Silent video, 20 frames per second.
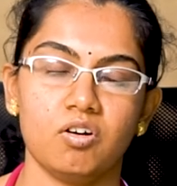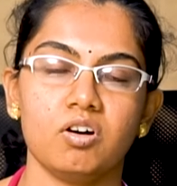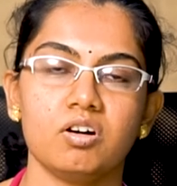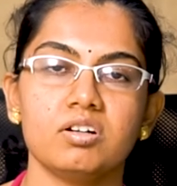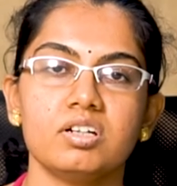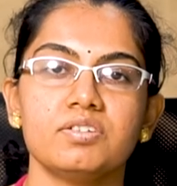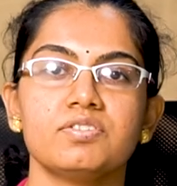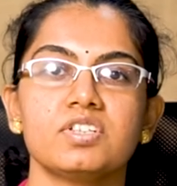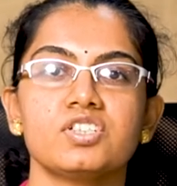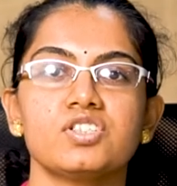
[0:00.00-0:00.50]

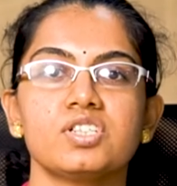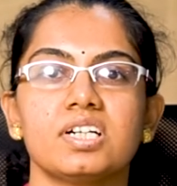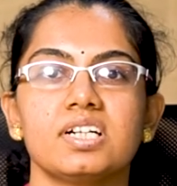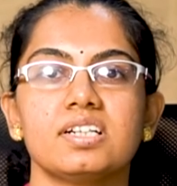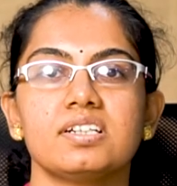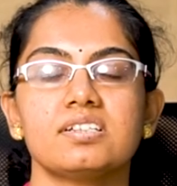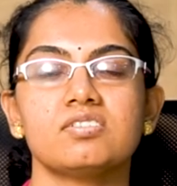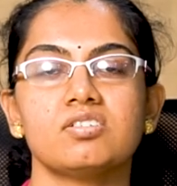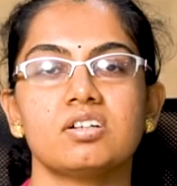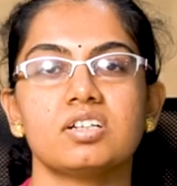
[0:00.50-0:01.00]
or if the
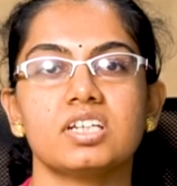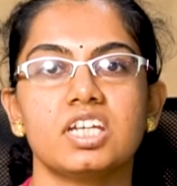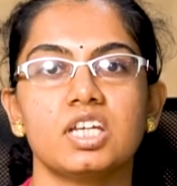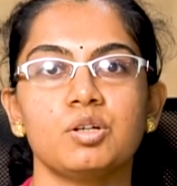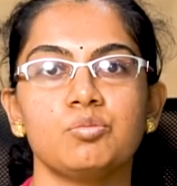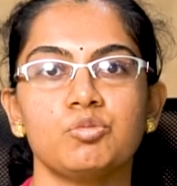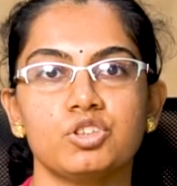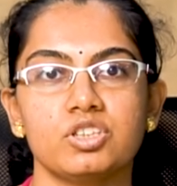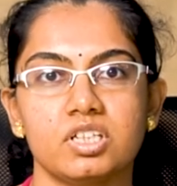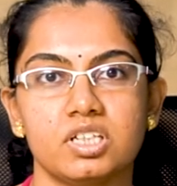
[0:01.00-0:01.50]
child is on
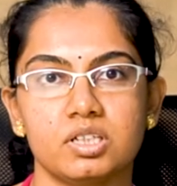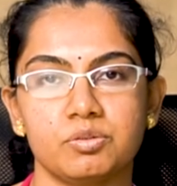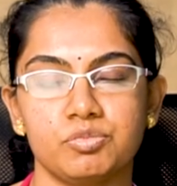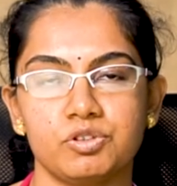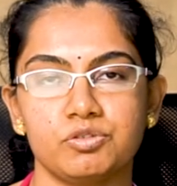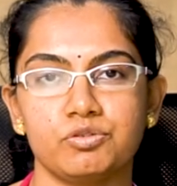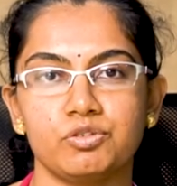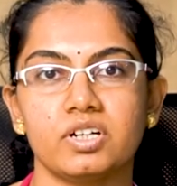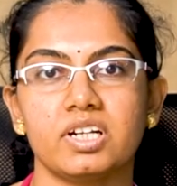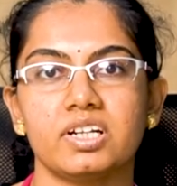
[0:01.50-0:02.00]

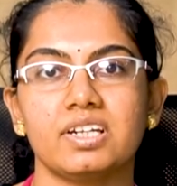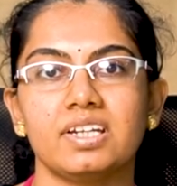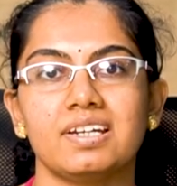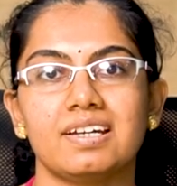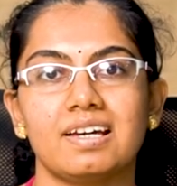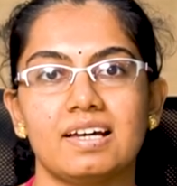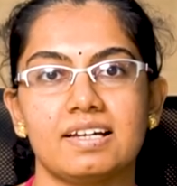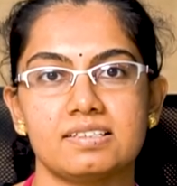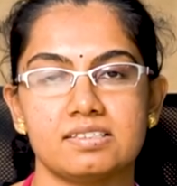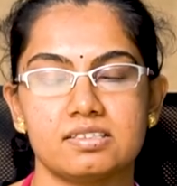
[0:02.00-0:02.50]
chemotherapy for any
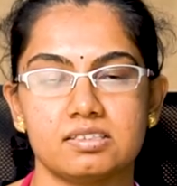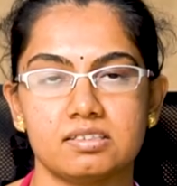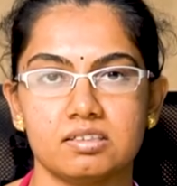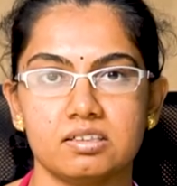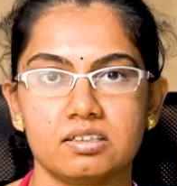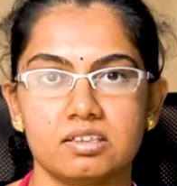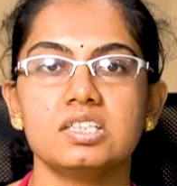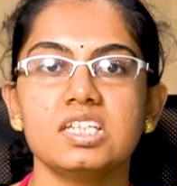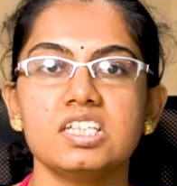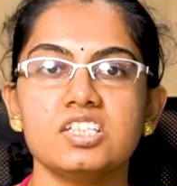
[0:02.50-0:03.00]
cancer,
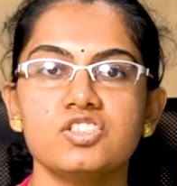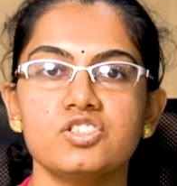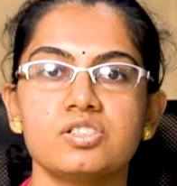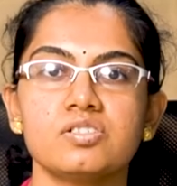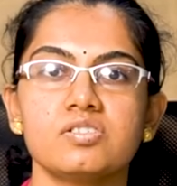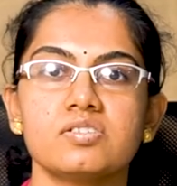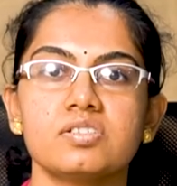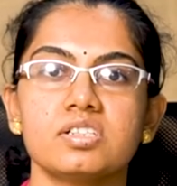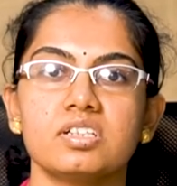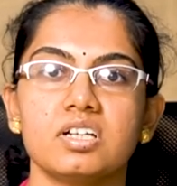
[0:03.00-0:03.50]
these
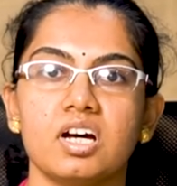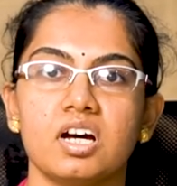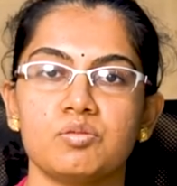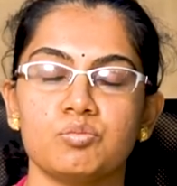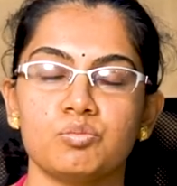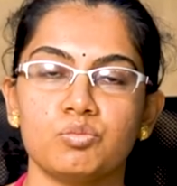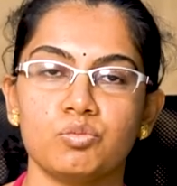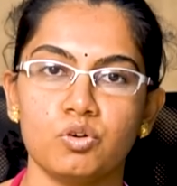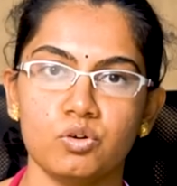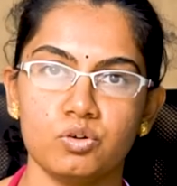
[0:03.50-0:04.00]
children are
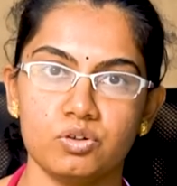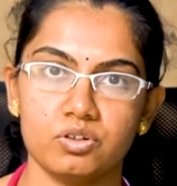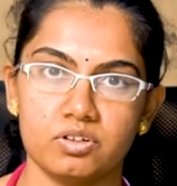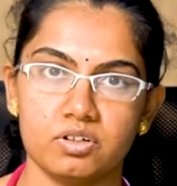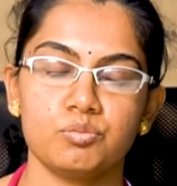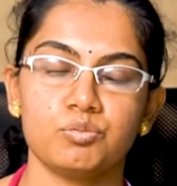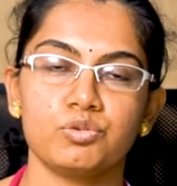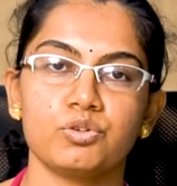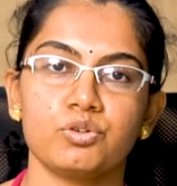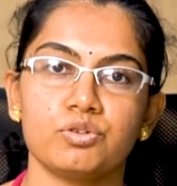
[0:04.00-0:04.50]
more
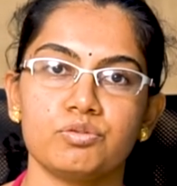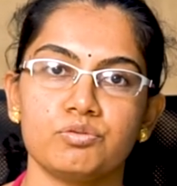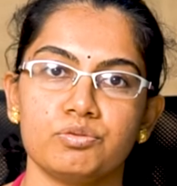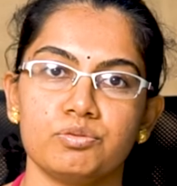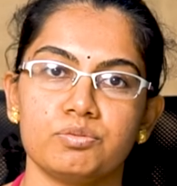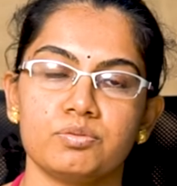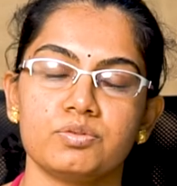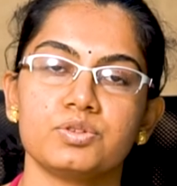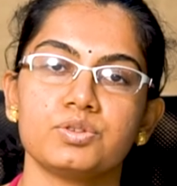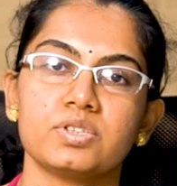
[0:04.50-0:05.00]
prone
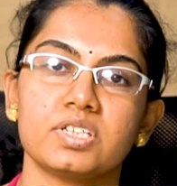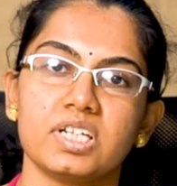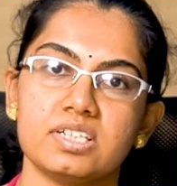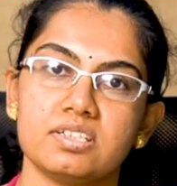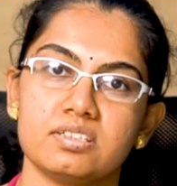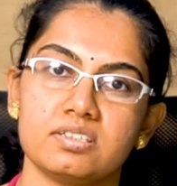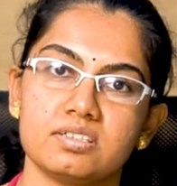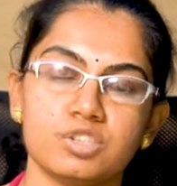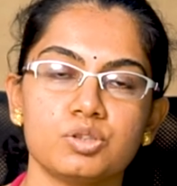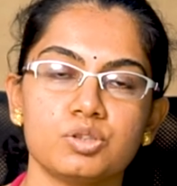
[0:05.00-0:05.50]
to get